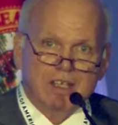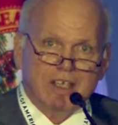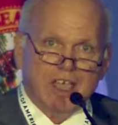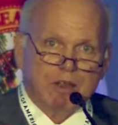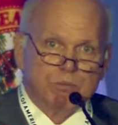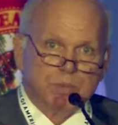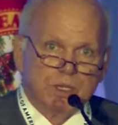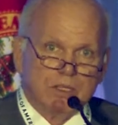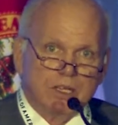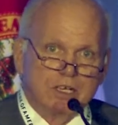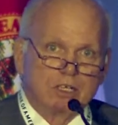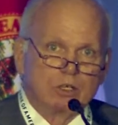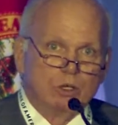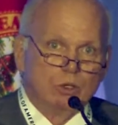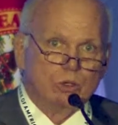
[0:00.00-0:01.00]
and
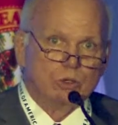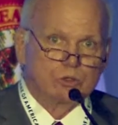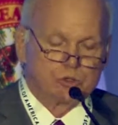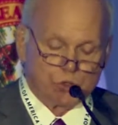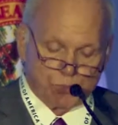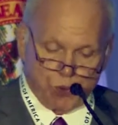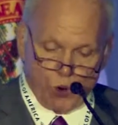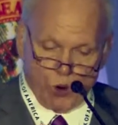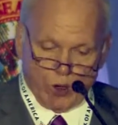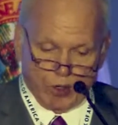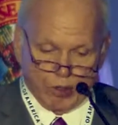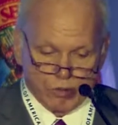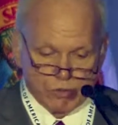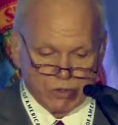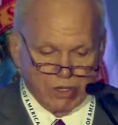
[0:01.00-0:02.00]
political
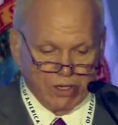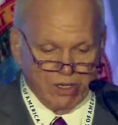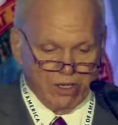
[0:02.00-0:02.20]
supporters